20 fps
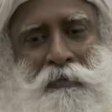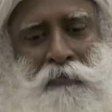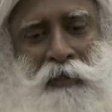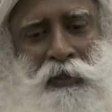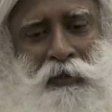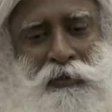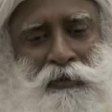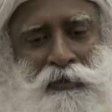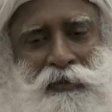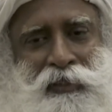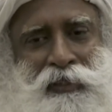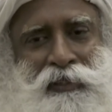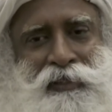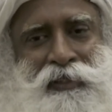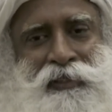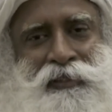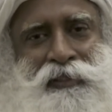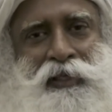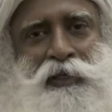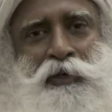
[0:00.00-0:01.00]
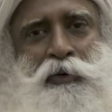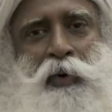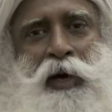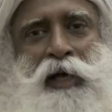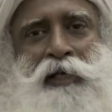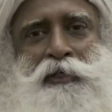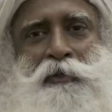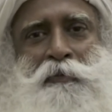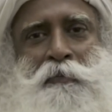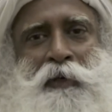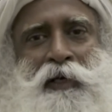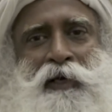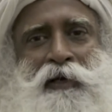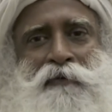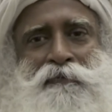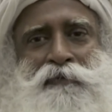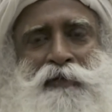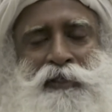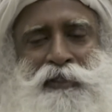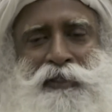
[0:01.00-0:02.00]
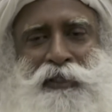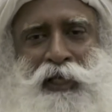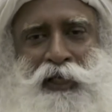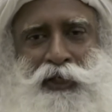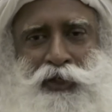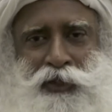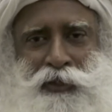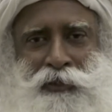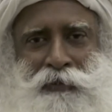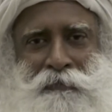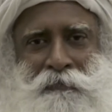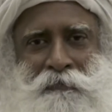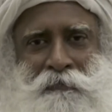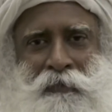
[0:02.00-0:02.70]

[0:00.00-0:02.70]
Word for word: because this is the USP of this nation.